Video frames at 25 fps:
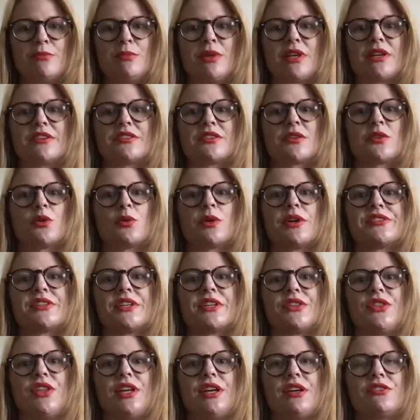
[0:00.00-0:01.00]
because otherwise I
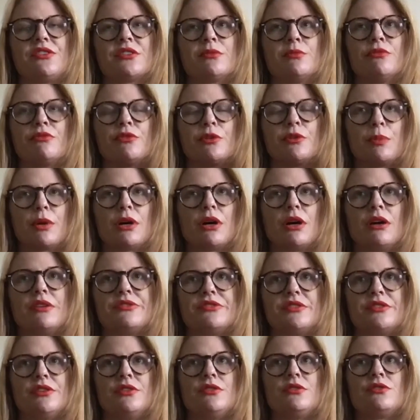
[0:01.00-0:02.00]
think some of the
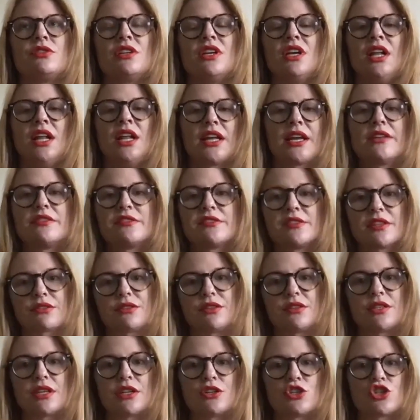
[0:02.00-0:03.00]
pauses can suck the
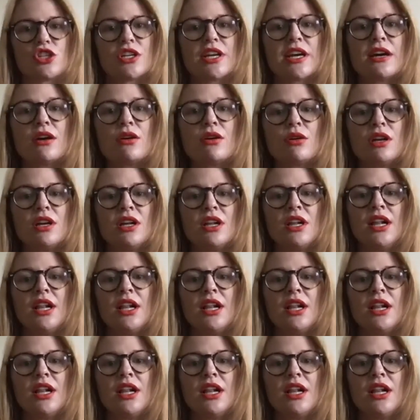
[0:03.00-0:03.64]
tension out,